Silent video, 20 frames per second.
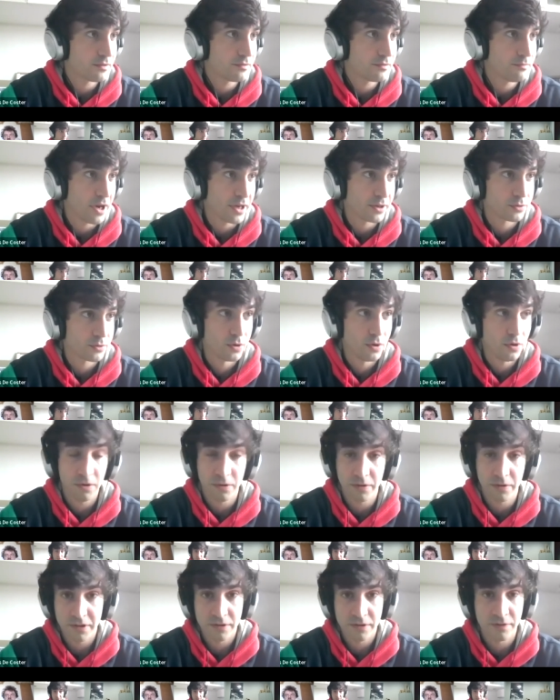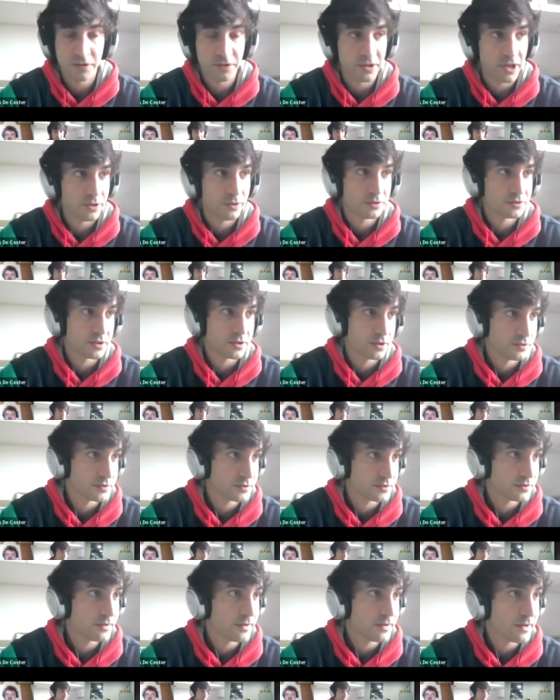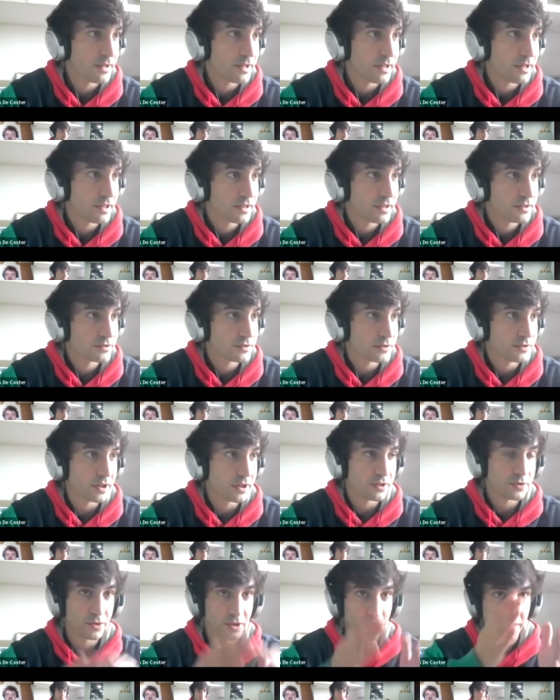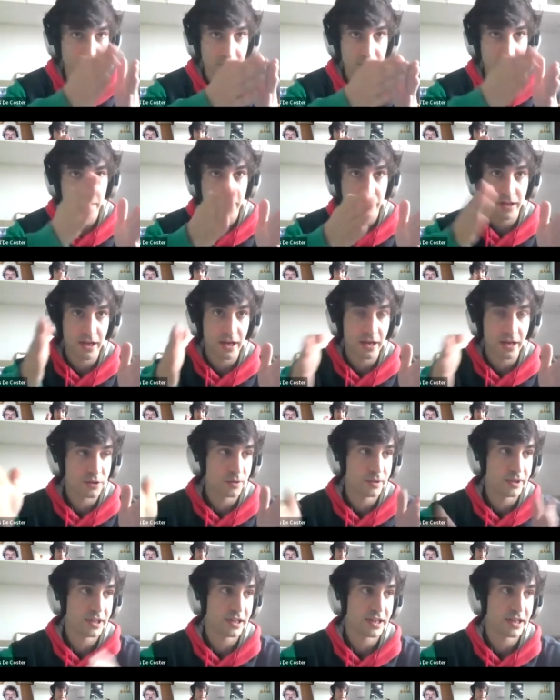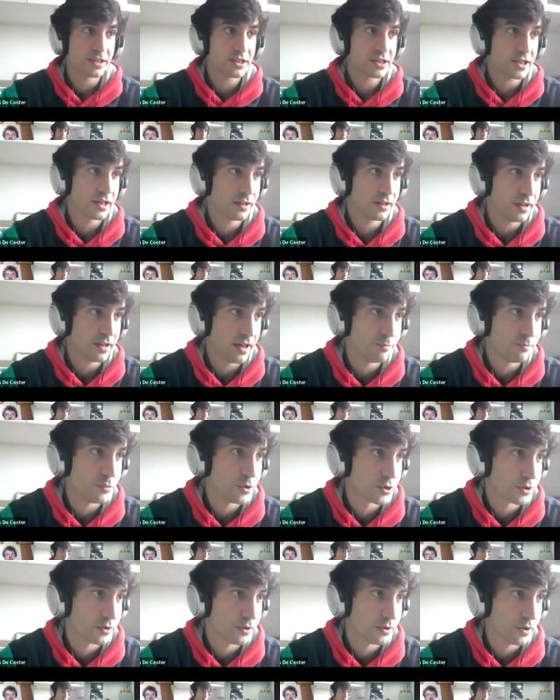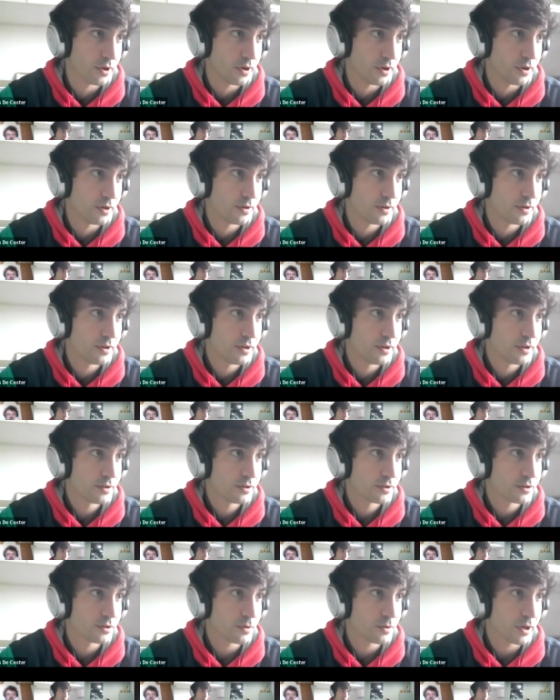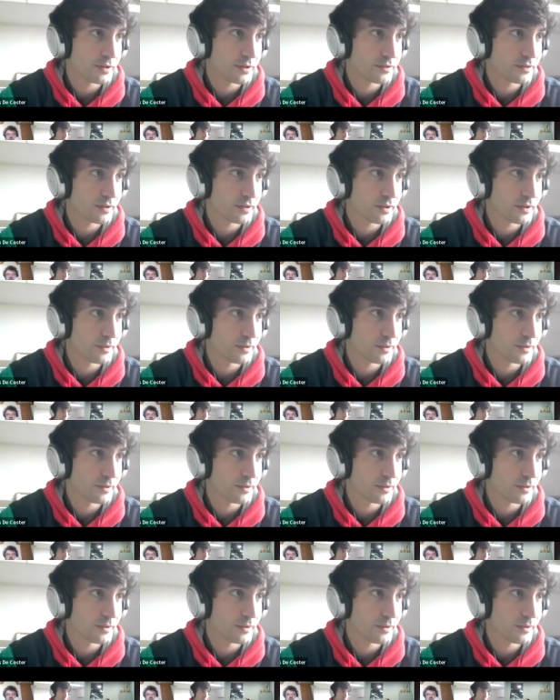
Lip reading: micro or even nanoseconds, so that you can actually catch and measure quite